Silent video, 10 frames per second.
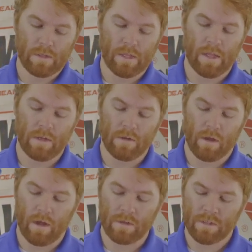And
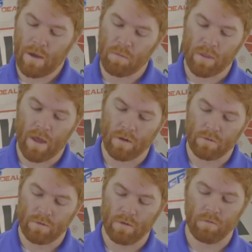on top of that,
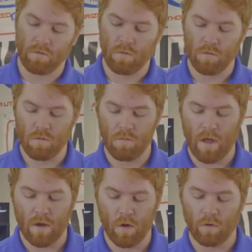if you
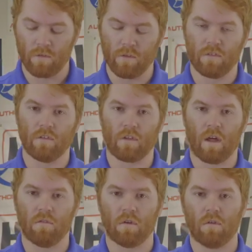may notice, this is
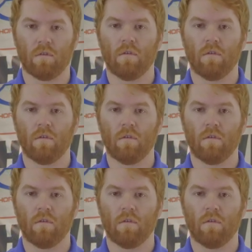kind of a